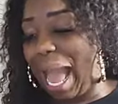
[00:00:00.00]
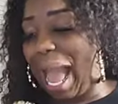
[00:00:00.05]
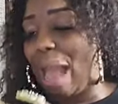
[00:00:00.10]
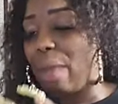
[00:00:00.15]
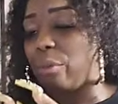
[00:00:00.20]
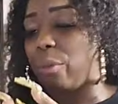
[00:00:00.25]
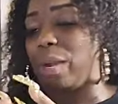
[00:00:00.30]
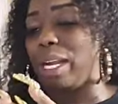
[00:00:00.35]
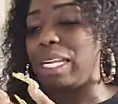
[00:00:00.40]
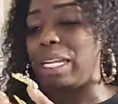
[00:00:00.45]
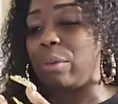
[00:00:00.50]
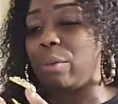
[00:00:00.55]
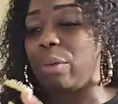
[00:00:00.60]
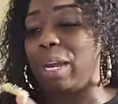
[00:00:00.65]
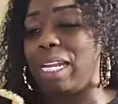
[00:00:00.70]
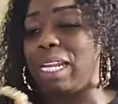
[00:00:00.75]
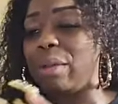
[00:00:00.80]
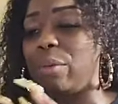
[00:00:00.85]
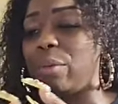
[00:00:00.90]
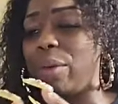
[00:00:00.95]
I really,
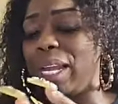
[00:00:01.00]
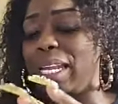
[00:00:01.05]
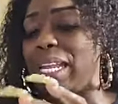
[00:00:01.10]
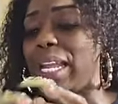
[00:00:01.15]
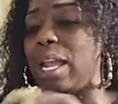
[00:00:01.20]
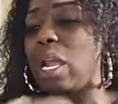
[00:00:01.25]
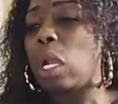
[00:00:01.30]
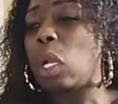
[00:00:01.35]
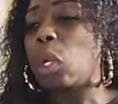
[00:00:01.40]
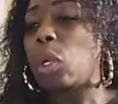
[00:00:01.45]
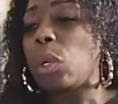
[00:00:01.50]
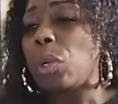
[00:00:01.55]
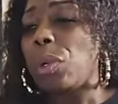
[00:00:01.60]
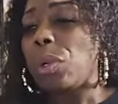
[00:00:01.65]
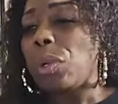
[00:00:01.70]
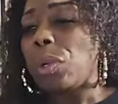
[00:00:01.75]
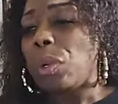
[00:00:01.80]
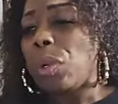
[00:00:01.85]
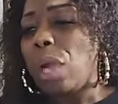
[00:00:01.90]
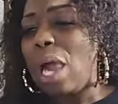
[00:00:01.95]
really, really,
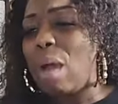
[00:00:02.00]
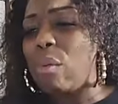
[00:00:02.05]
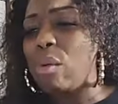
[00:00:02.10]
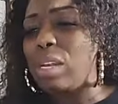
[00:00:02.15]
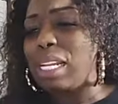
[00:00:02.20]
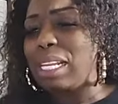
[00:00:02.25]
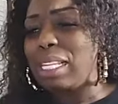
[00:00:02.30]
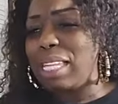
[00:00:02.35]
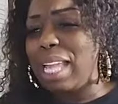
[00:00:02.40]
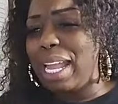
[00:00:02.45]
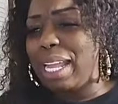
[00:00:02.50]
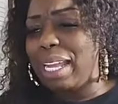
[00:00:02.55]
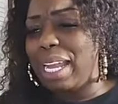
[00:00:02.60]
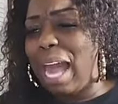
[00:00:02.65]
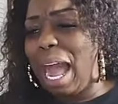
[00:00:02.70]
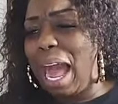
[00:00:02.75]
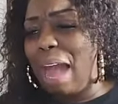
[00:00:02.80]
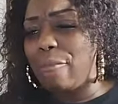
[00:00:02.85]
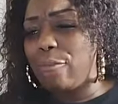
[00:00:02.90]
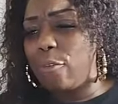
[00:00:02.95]
I really thank
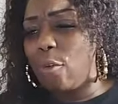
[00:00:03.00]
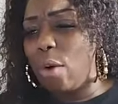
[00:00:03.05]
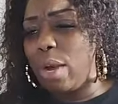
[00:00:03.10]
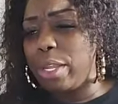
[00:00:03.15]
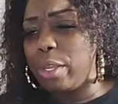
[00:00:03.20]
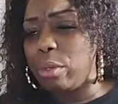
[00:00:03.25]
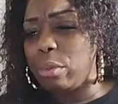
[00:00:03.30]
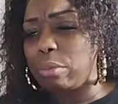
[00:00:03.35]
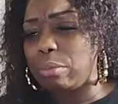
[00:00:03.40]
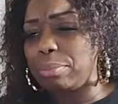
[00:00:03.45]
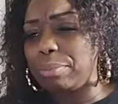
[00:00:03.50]
God for you.